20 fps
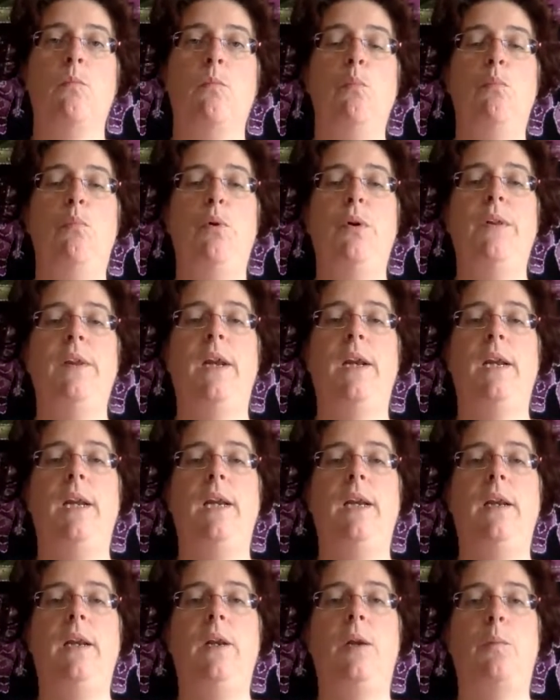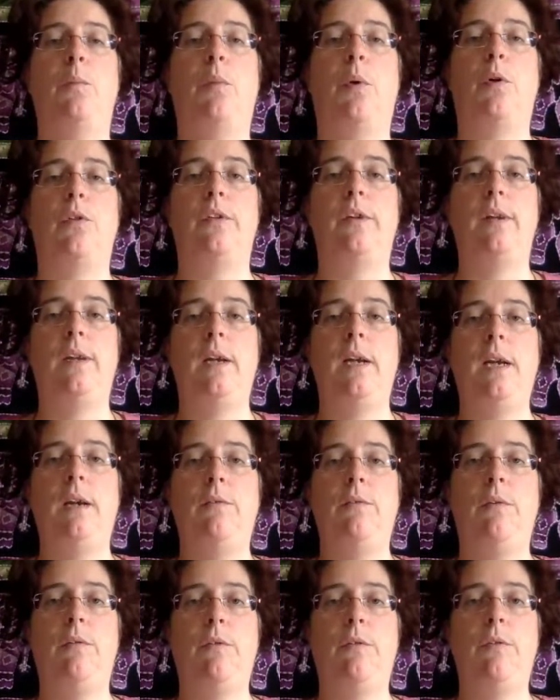Breathing in the positive
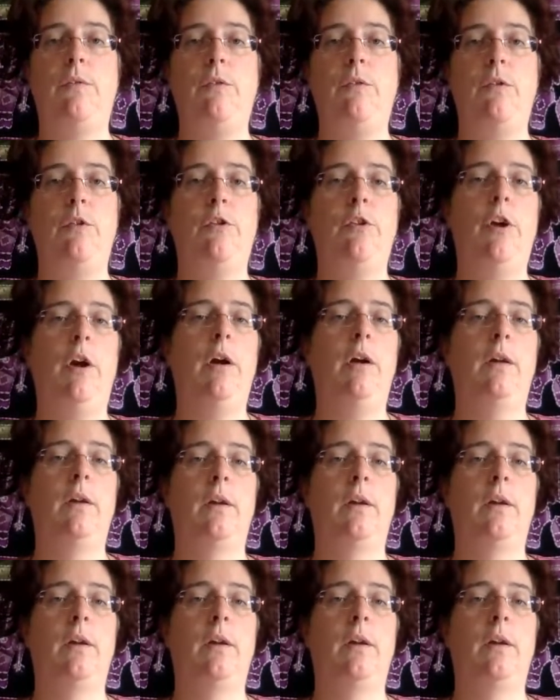of the future